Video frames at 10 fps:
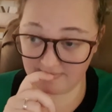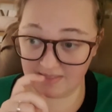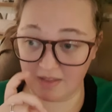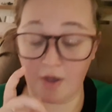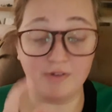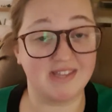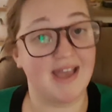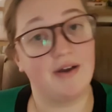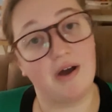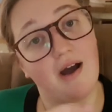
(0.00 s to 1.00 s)
the
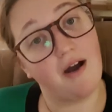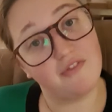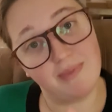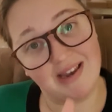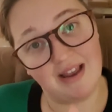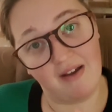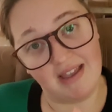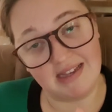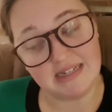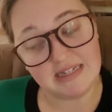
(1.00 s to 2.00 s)
hotel at half
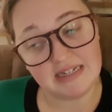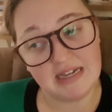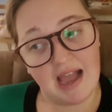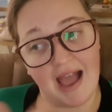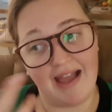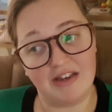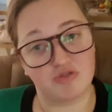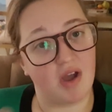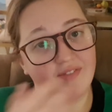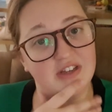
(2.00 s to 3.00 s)
midnight and
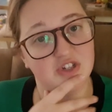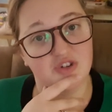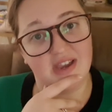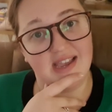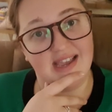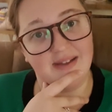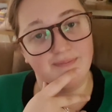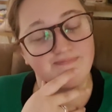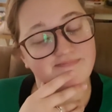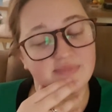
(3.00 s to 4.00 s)
driving straight here.
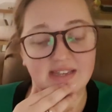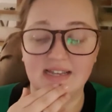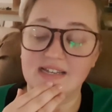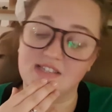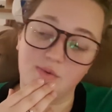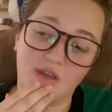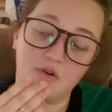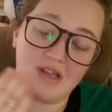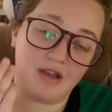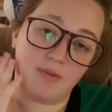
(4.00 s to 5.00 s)
So we
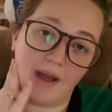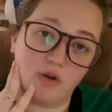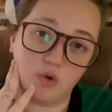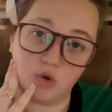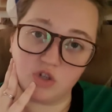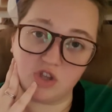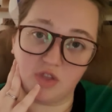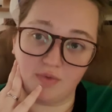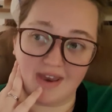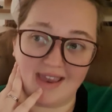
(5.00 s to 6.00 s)
got here about quarter to
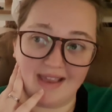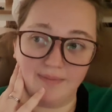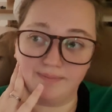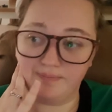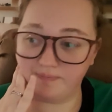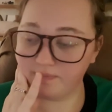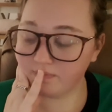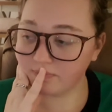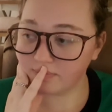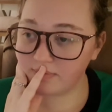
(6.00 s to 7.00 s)
three
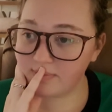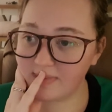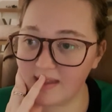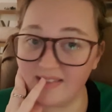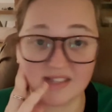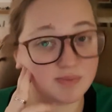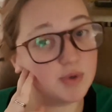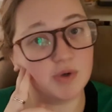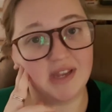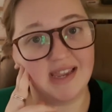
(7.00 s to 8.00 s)
this
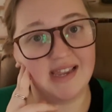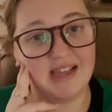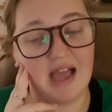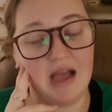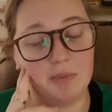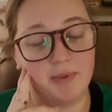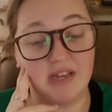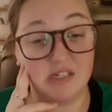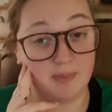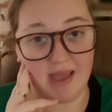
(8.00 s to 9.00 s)
morning and we
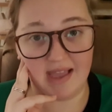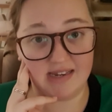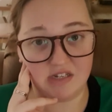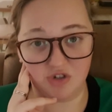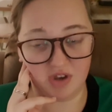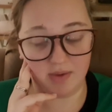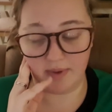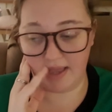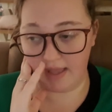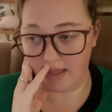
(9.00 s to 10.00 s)
went to bed straight
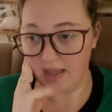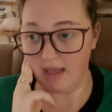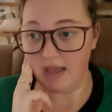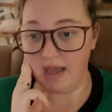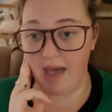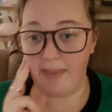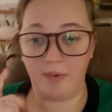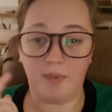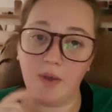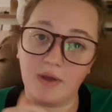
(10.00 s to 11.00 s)
away. And then we
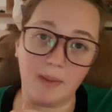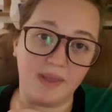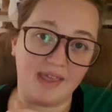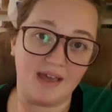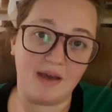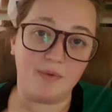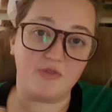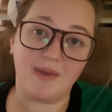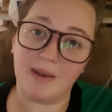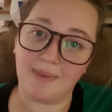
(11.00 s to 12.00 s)
woke up here. We've
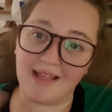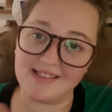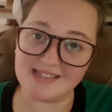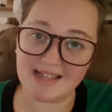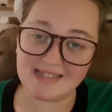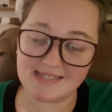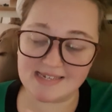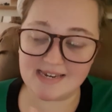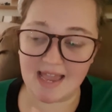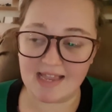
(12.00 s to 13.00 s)
been in Penzance
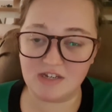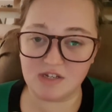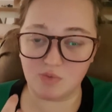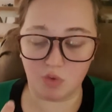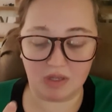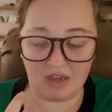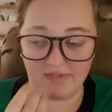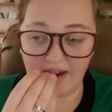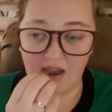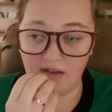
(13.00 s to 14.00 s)
today, just walking
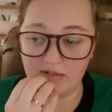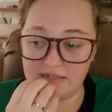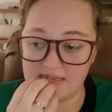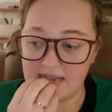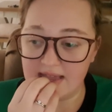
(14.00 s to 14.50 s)
around,